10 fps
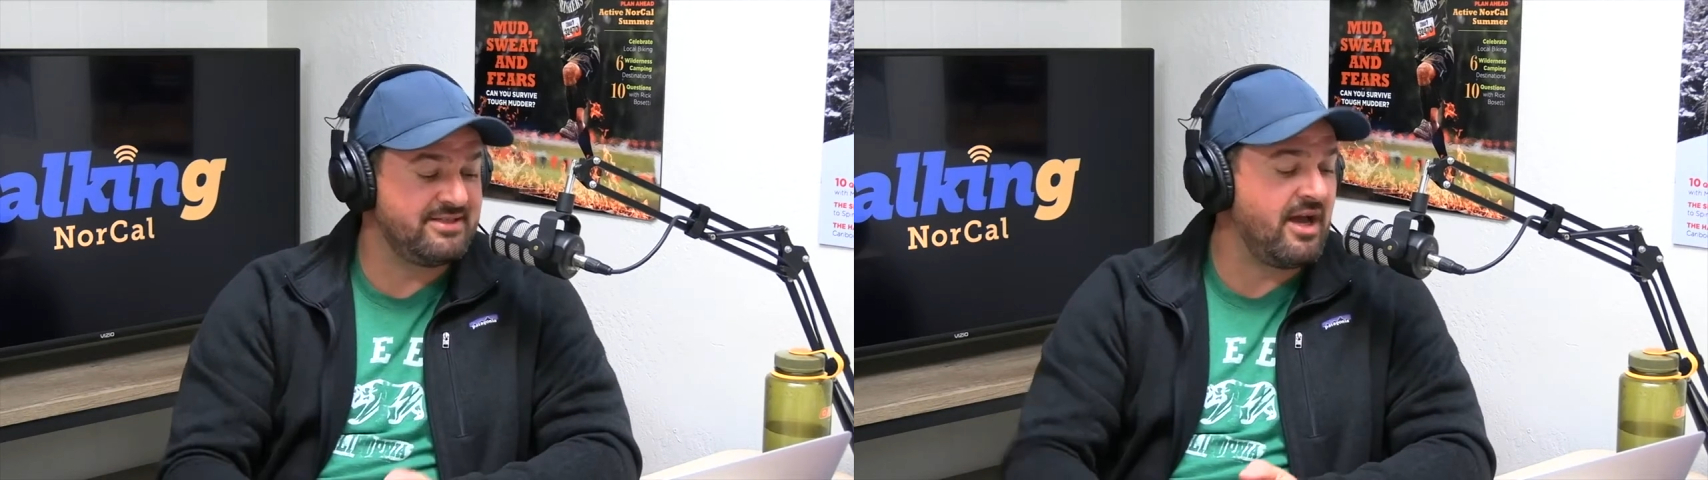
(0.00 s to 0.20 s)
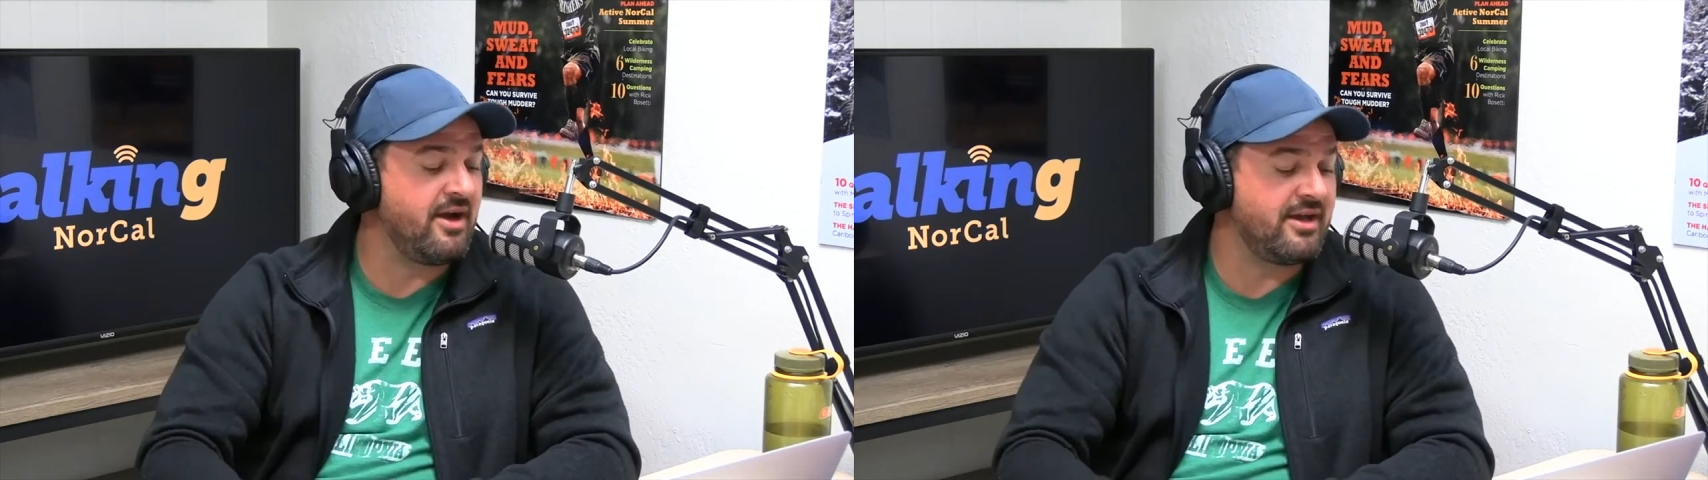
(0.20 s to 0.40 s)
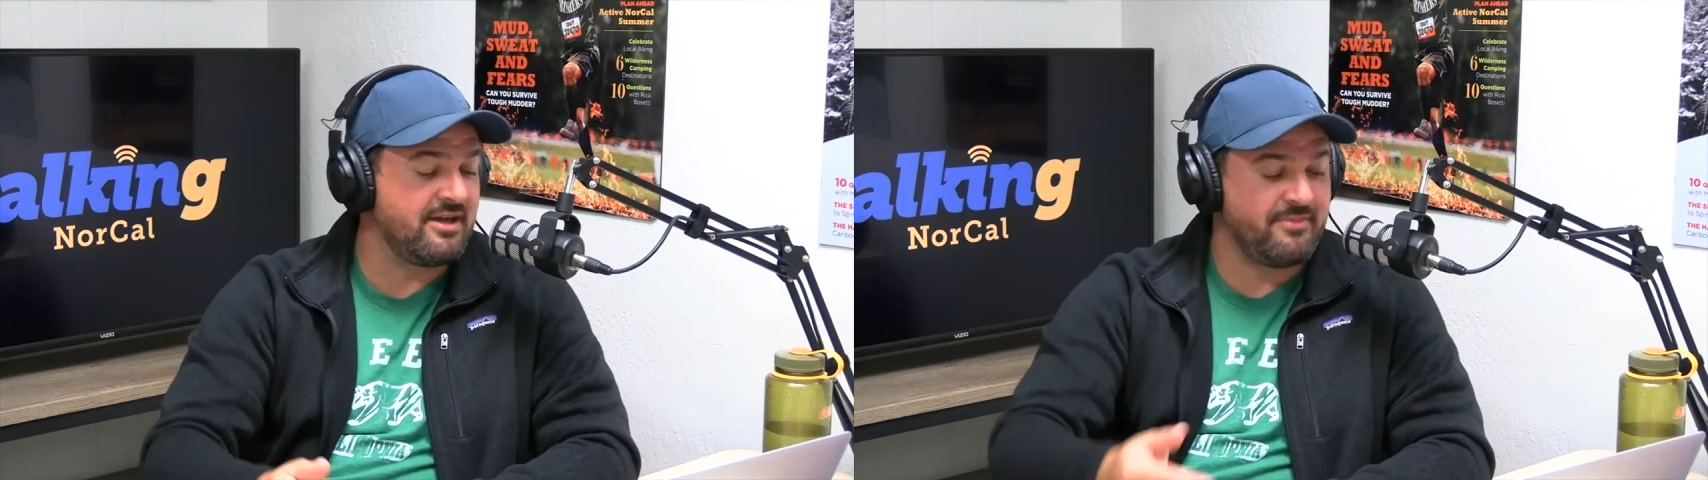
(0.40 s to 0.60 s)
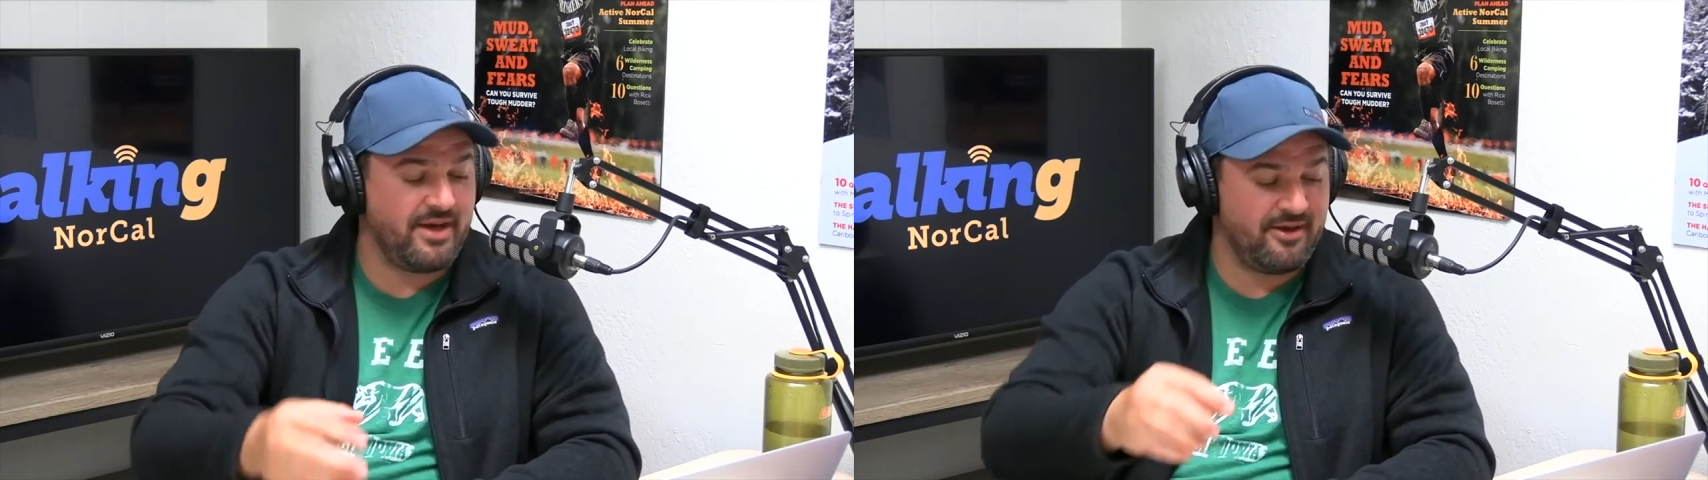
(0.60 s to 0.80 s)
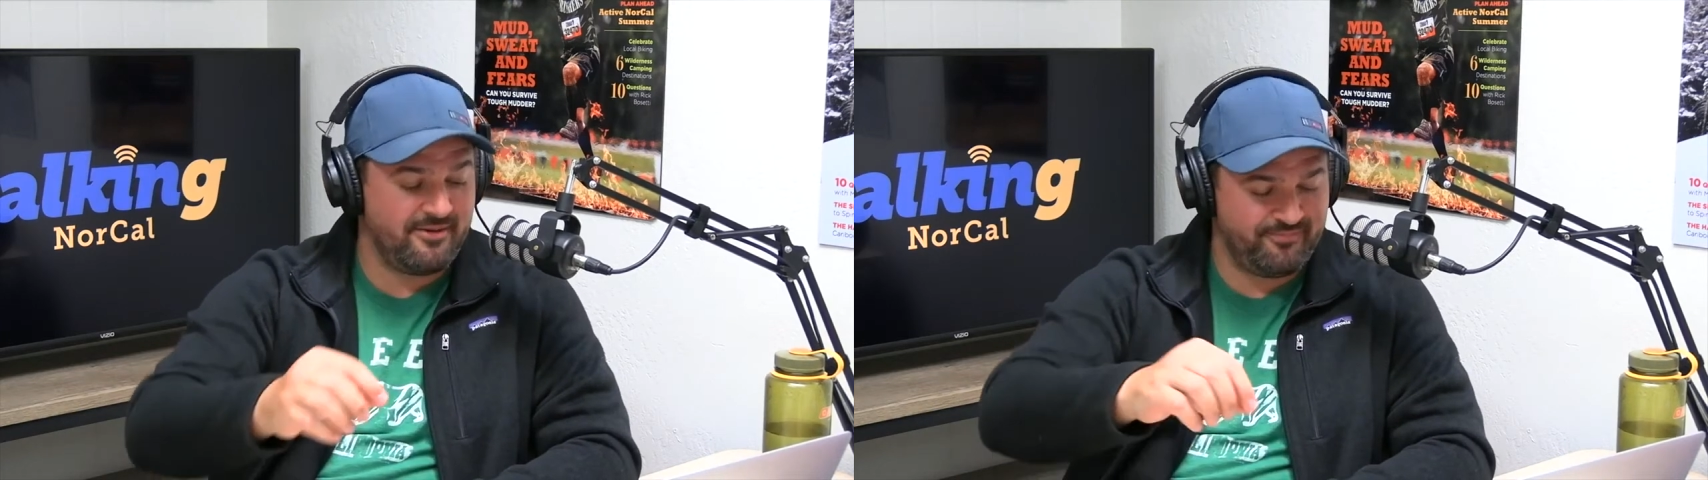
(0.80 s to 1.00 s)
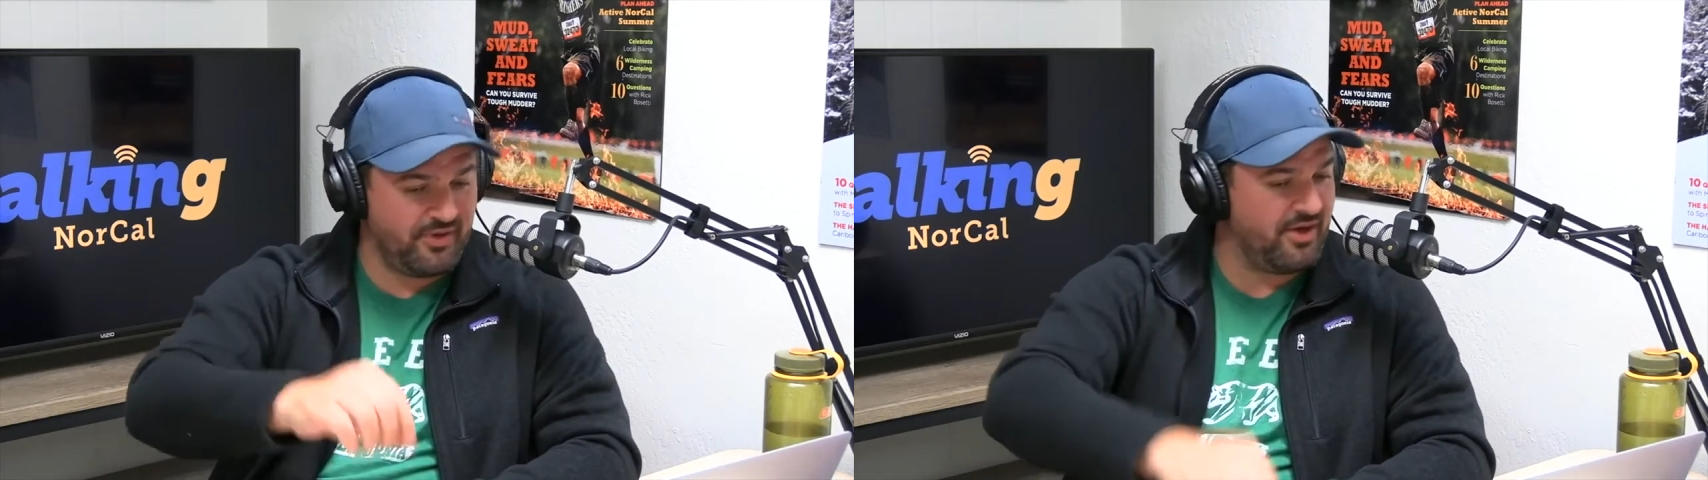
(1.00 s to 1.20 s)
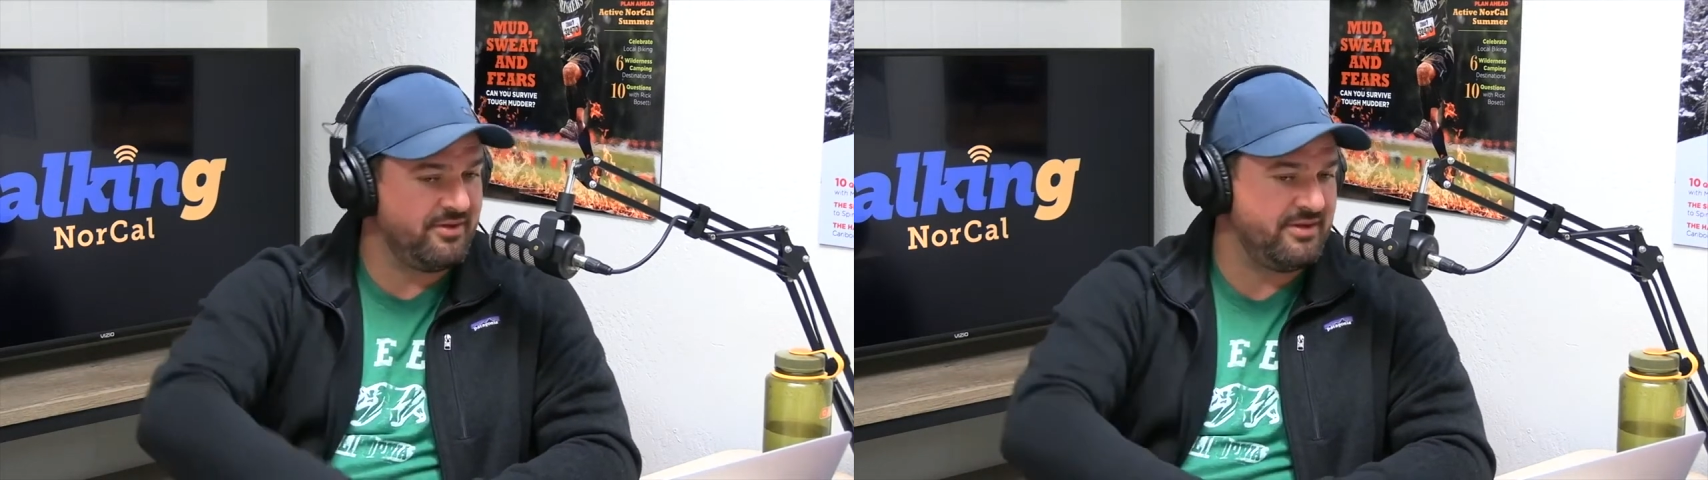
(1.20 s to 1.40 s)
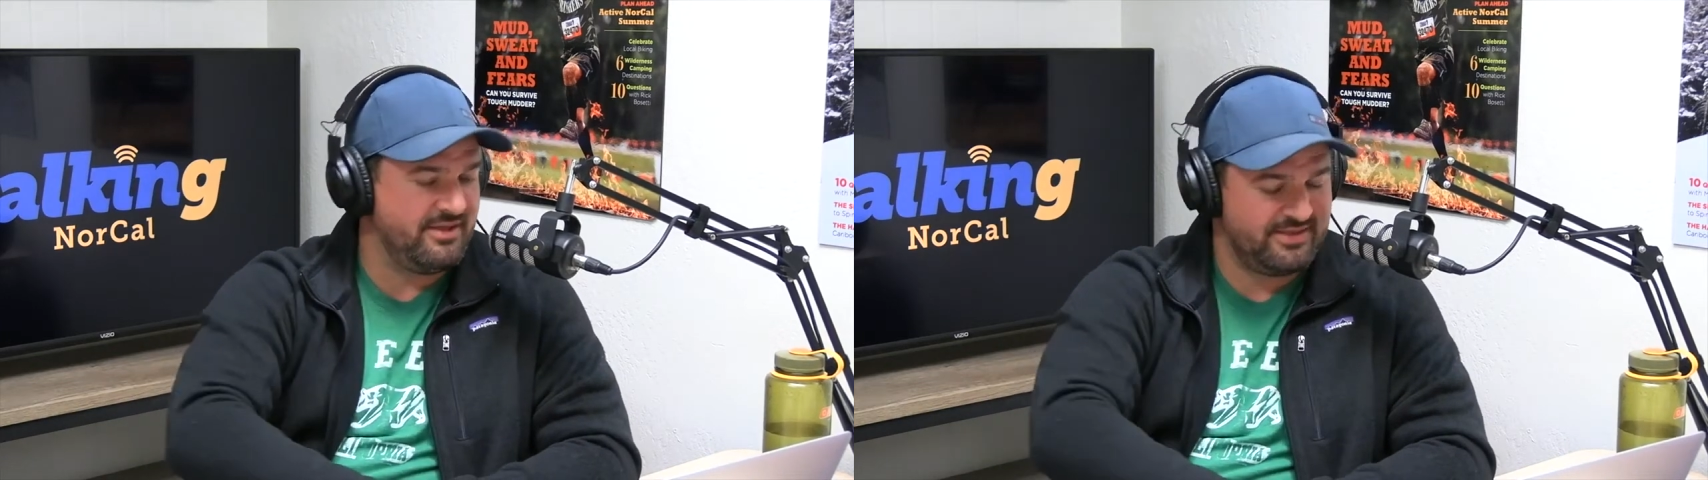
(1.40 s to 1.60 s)
talking about
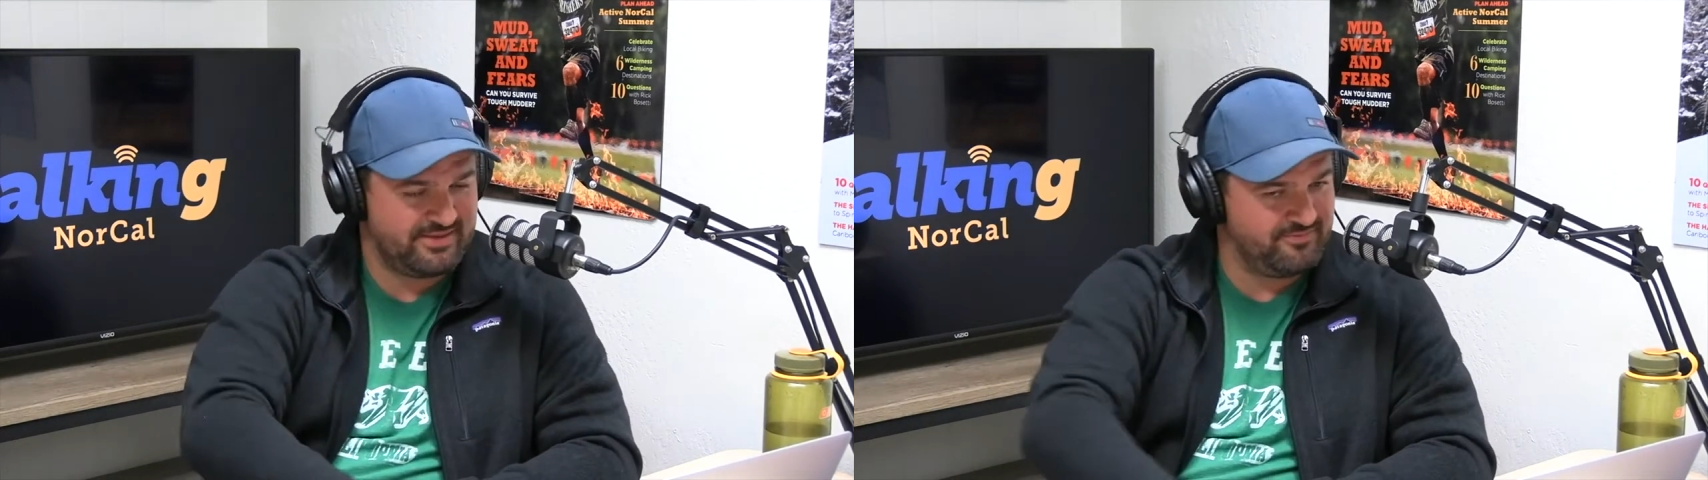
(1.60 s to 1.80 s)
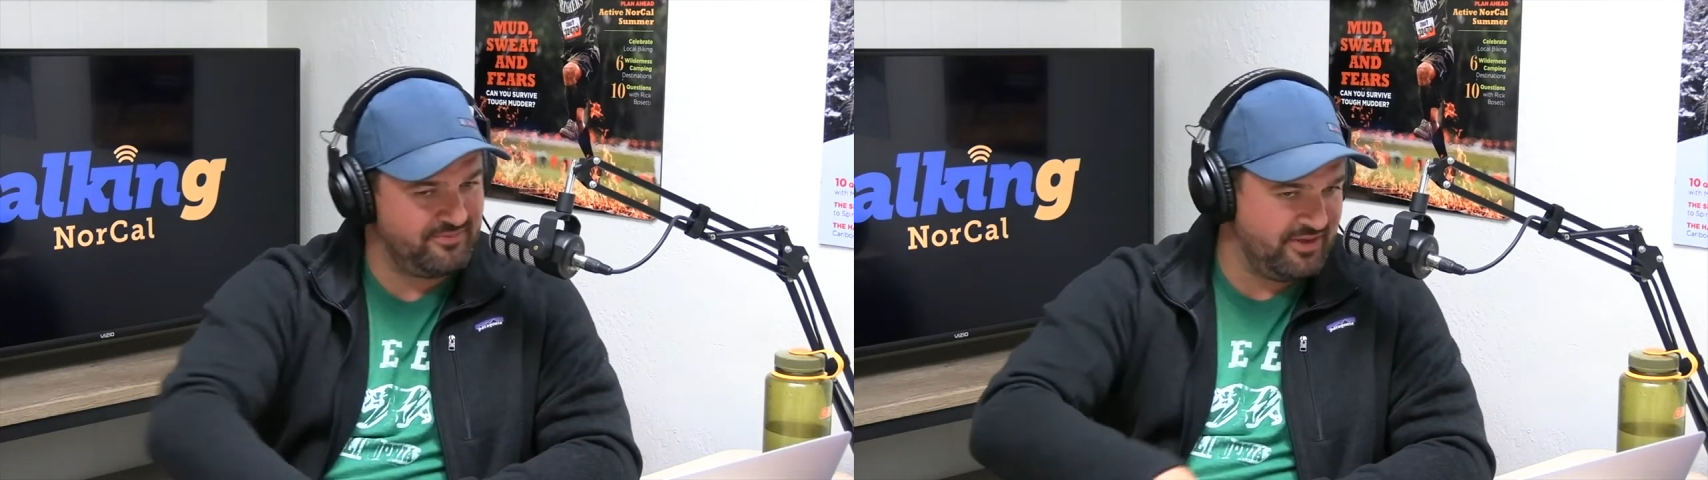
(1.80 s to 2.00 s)
all these,